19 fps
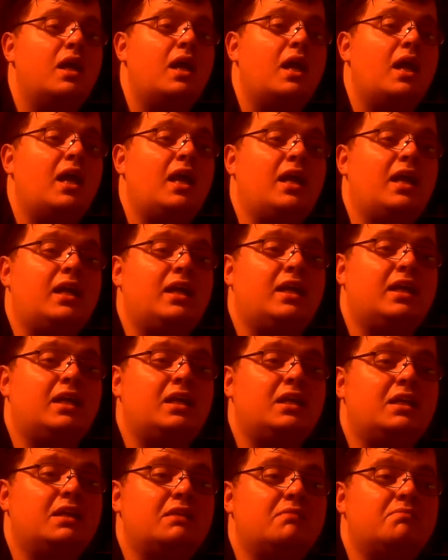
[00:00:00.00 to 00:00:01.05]

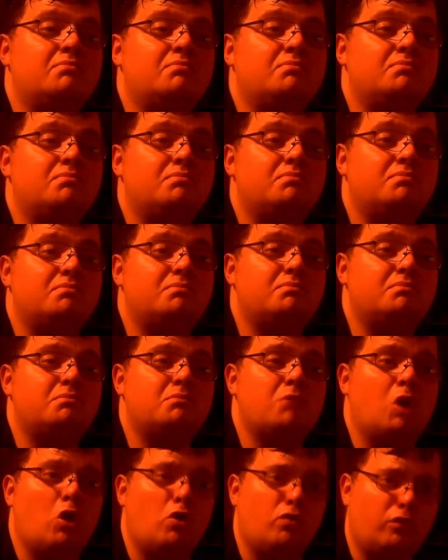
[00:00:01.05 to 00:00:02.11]
And
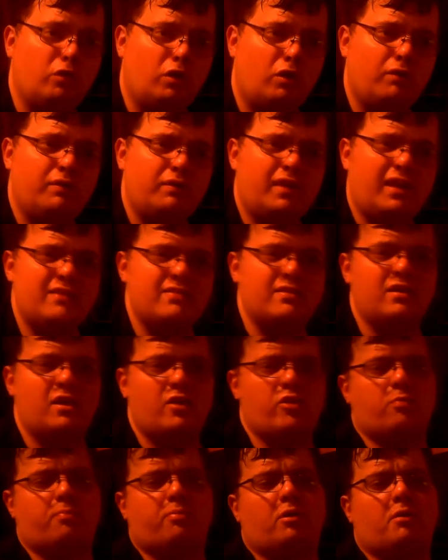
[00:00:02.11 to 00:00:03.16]
overall, that's another
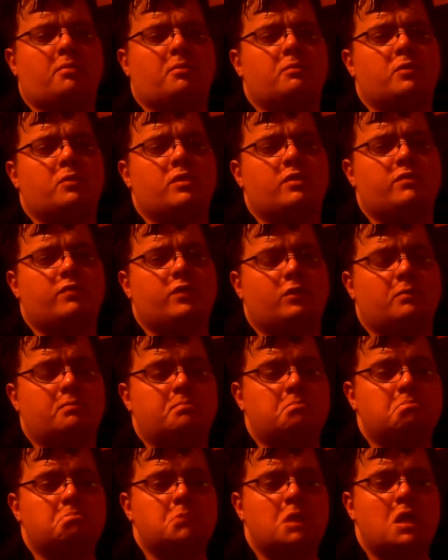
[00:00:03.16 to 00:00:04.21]
problem with the film.
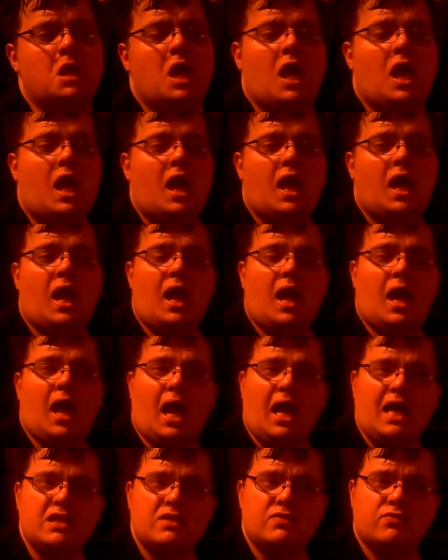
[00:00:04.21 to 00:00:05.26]

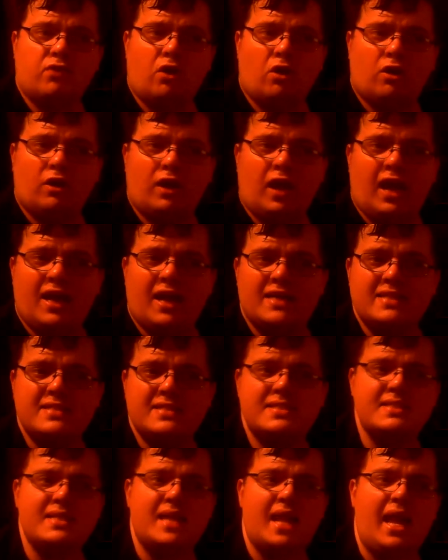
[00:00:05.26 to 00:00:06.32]
As far as
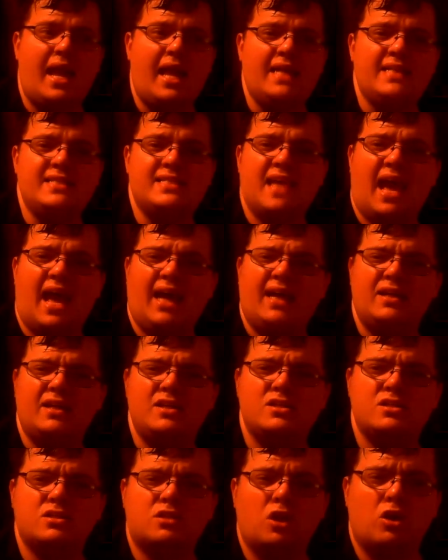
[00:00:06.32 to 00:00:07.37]

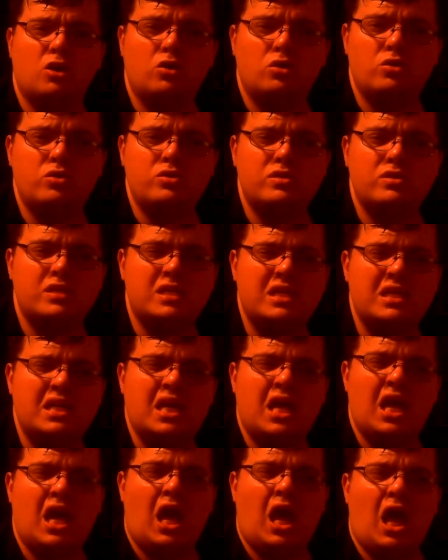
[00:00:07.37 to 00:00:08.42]
antagonist goes,
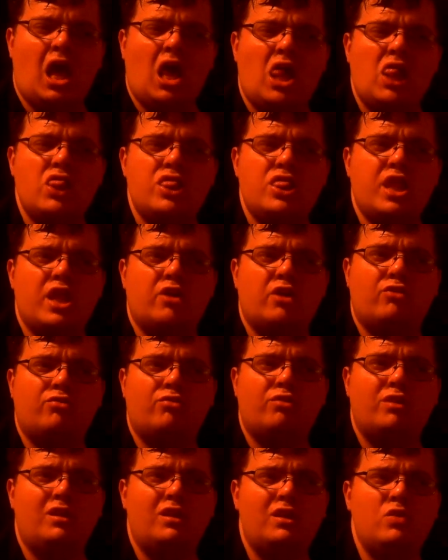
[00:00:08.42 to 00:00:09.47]
there
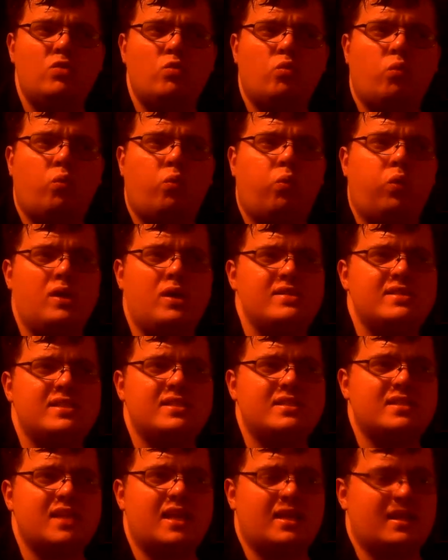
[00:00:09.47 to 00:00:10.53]
really wasn't
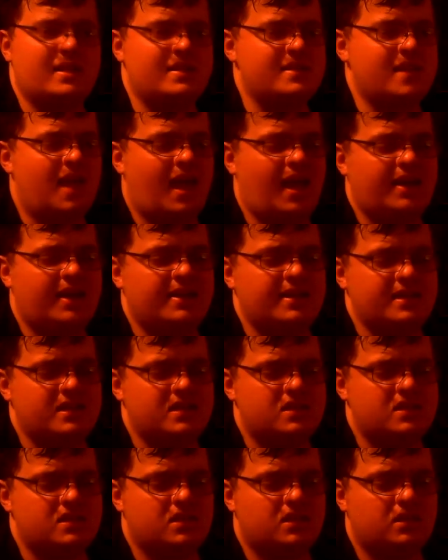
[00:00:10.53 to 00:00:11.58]
an antagonist.